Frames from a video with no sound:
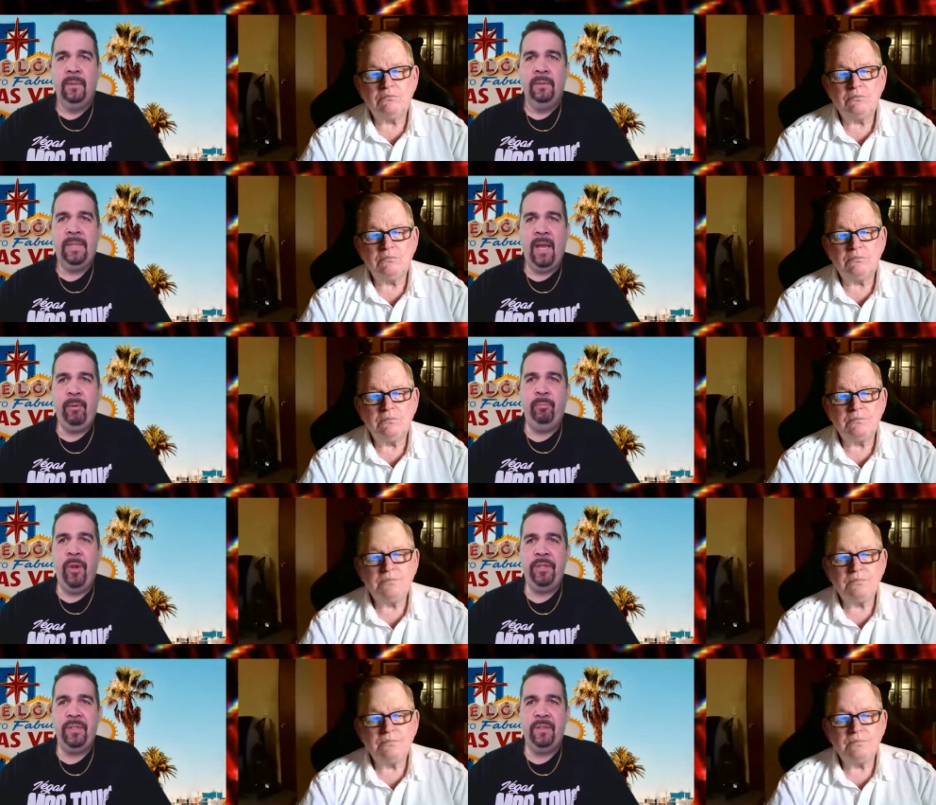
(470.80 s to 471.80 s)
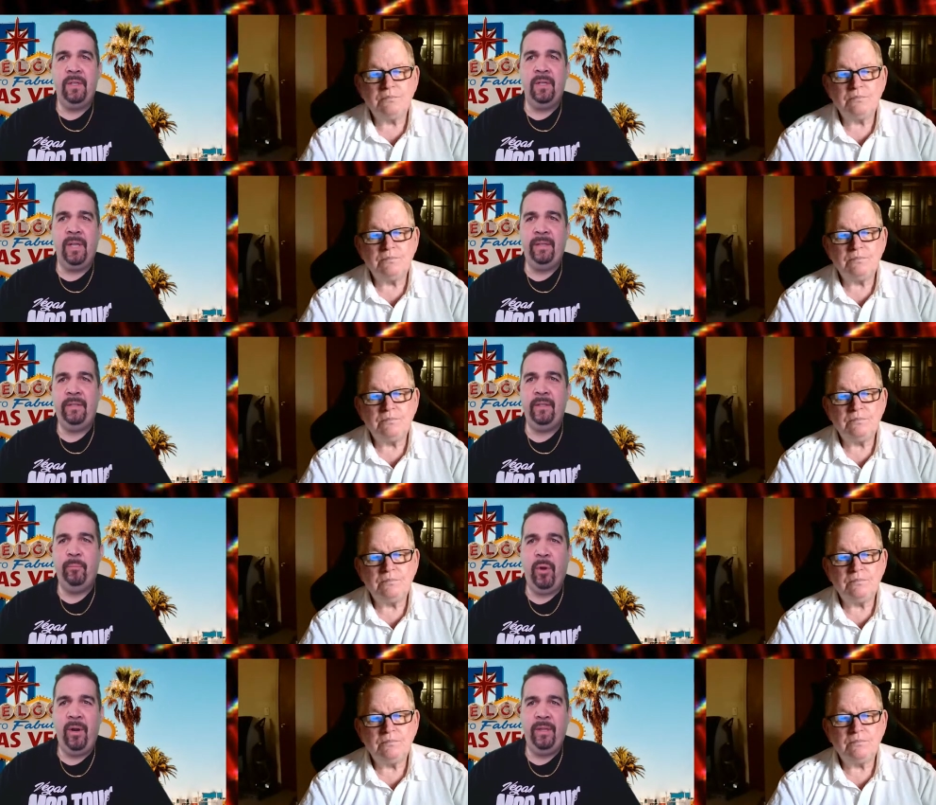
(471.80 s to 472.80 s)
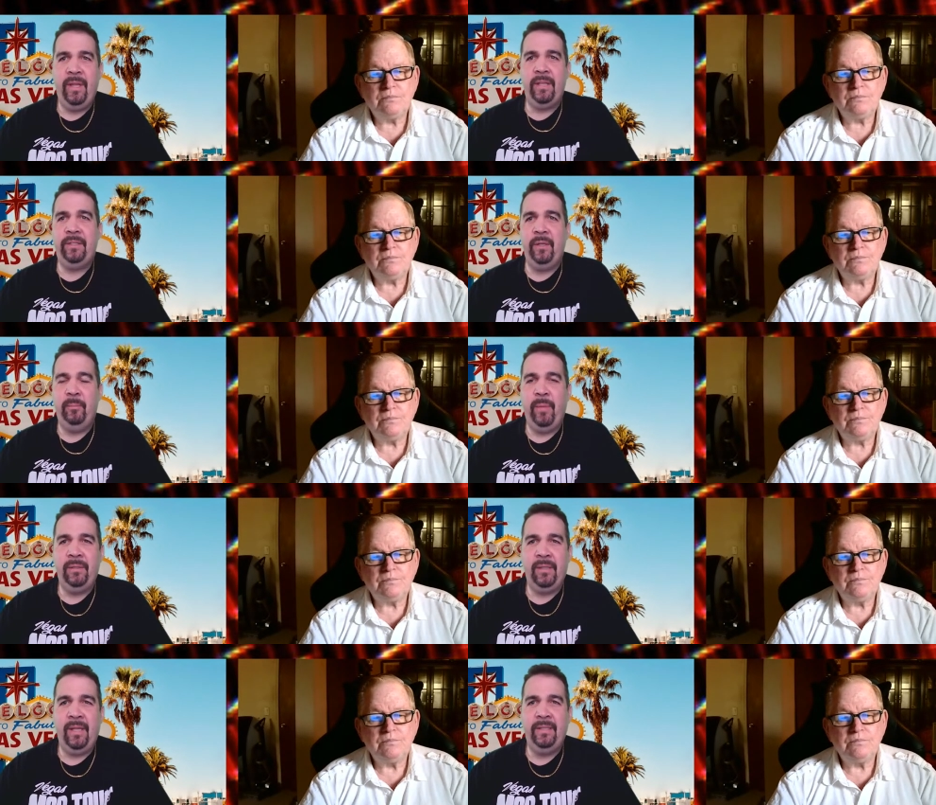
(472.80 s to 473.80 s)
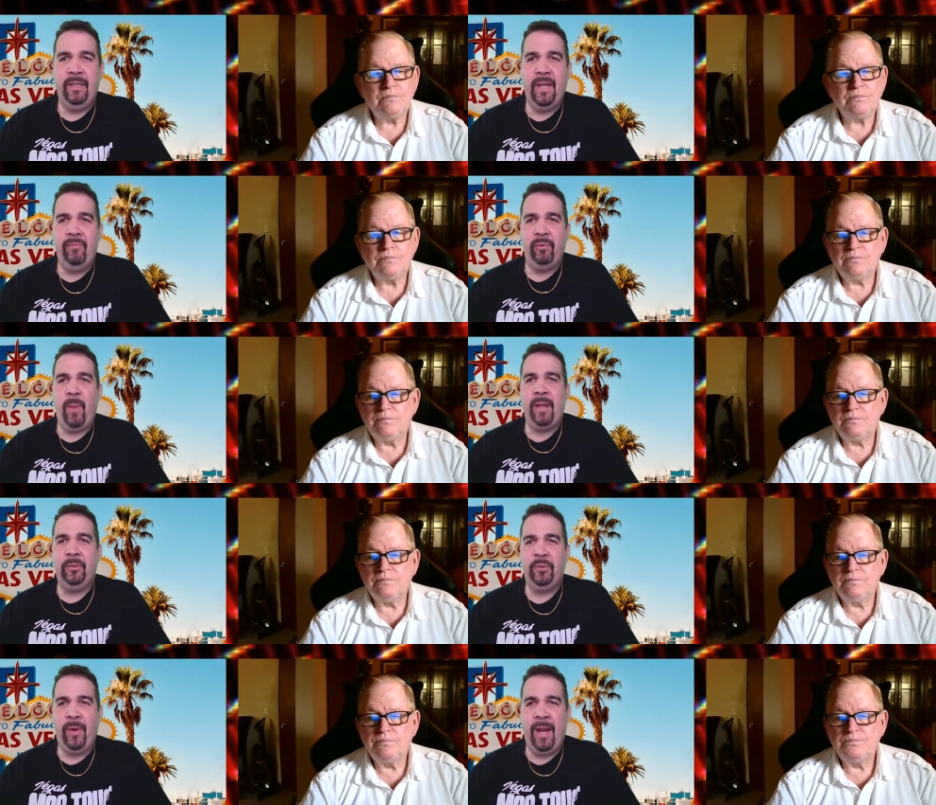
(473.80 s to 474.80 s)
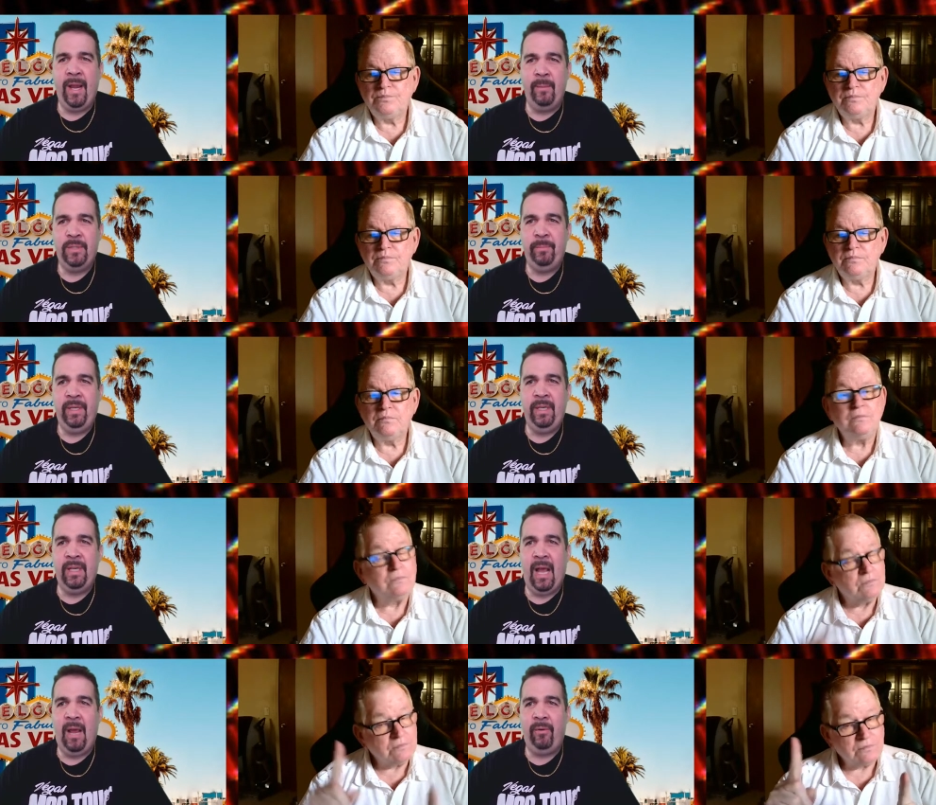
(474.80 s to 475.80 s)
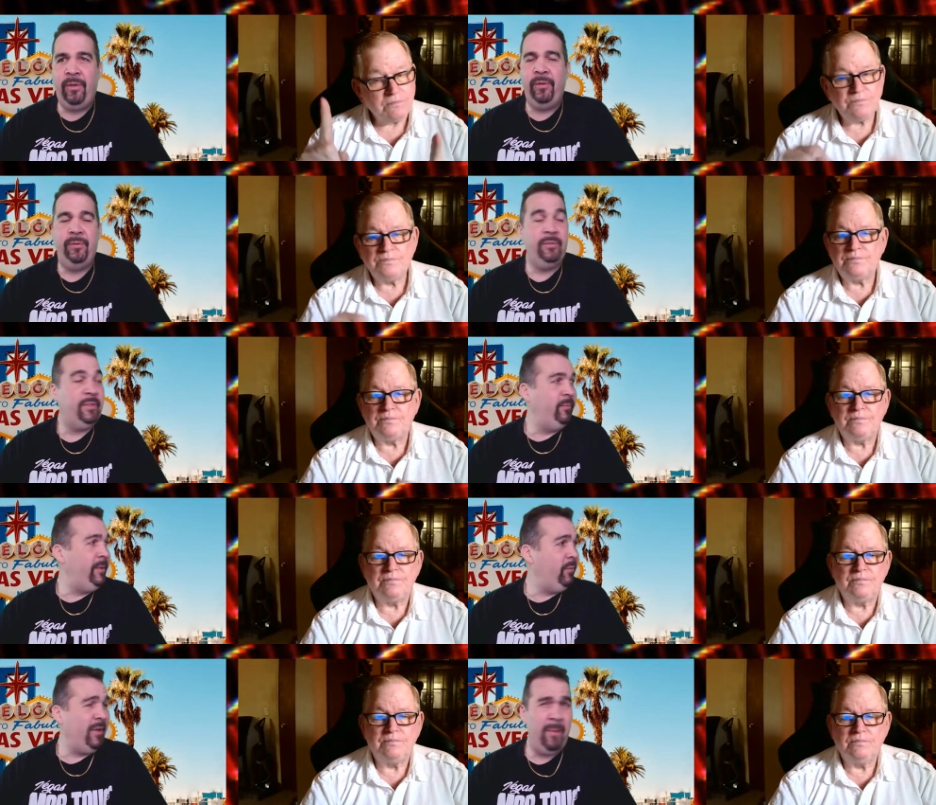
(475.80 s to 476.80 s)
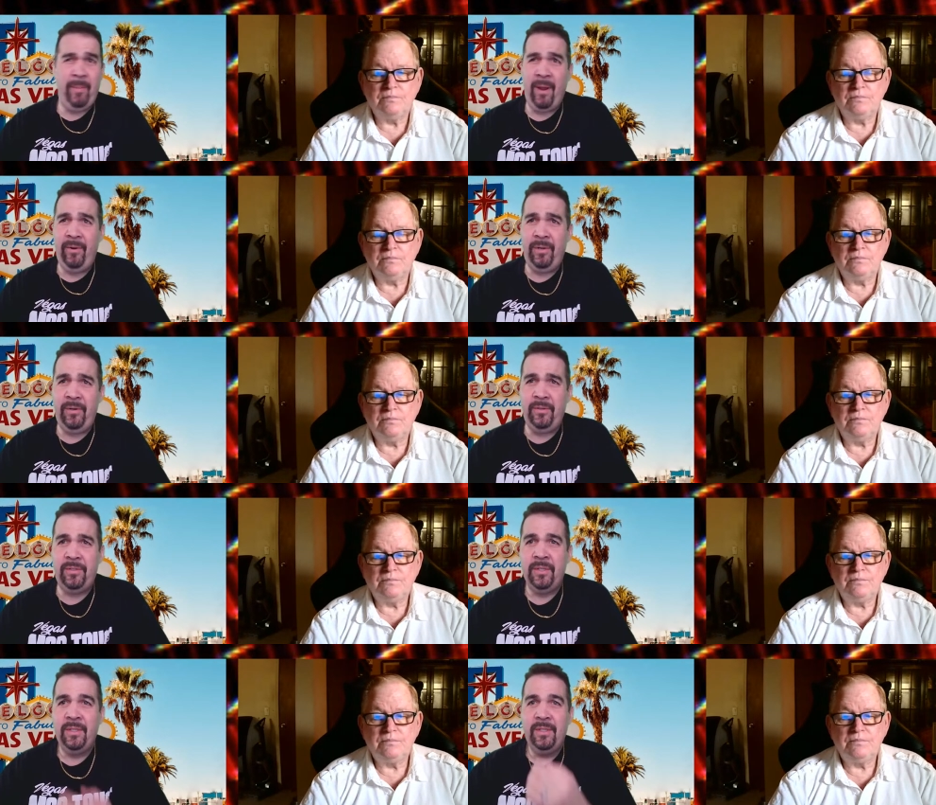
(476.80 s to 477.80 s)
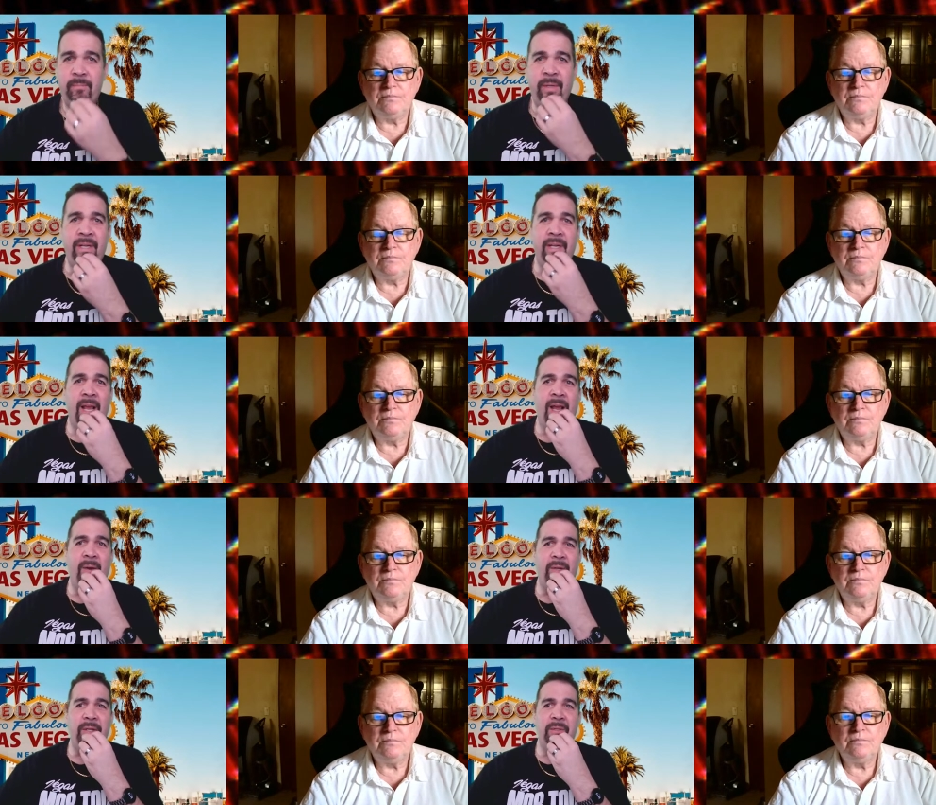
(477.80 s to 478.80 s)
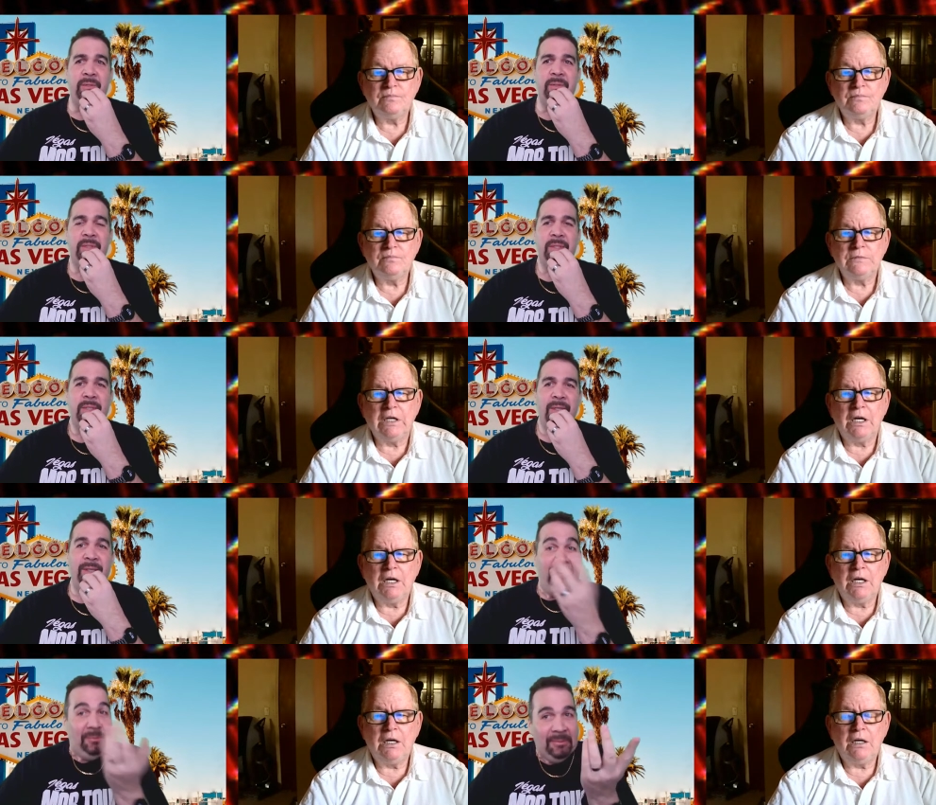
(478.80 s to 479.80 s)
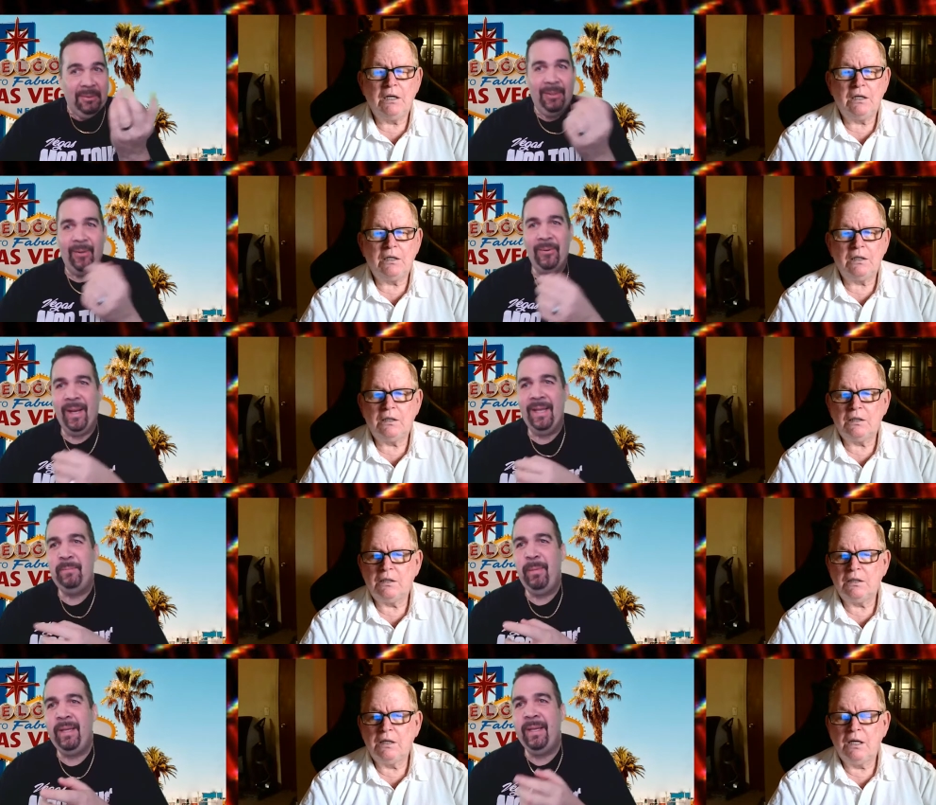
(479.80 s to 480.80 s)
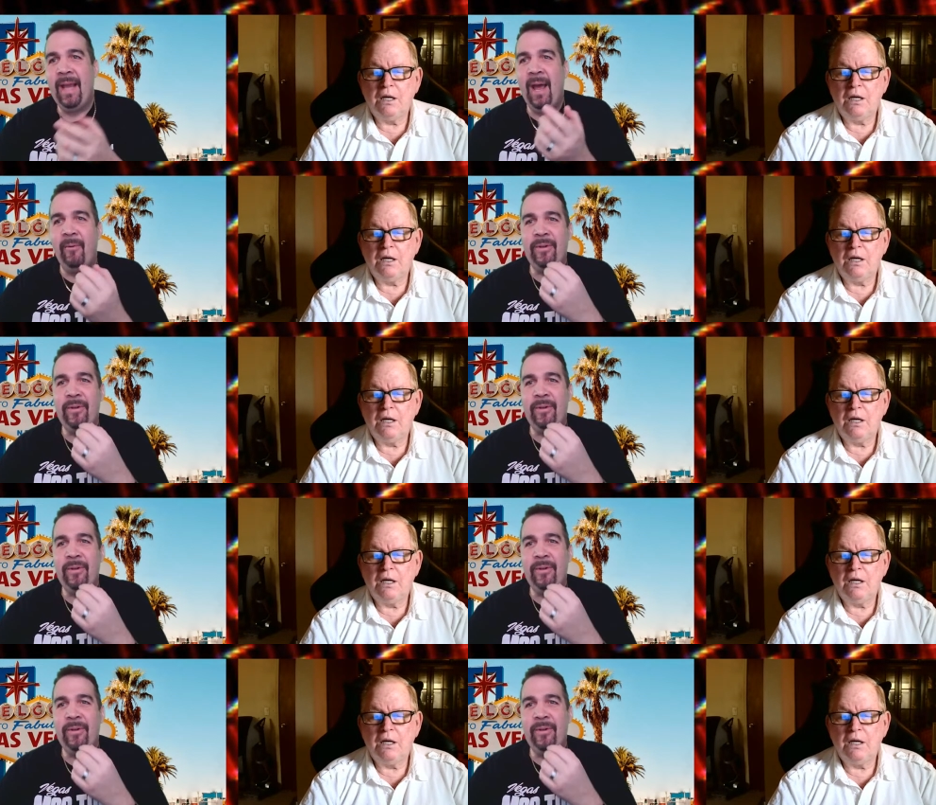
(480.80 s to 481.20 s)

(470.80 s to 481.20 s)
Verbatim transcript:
Speaker 1: Tommy Bridges, a little late to the party. That's good. Better late than never. Michael Graham, speaking of Howard Hughes. Did we bring up Howard Hughes? Speaking of Howard Hughes. Okay, speaking of Howard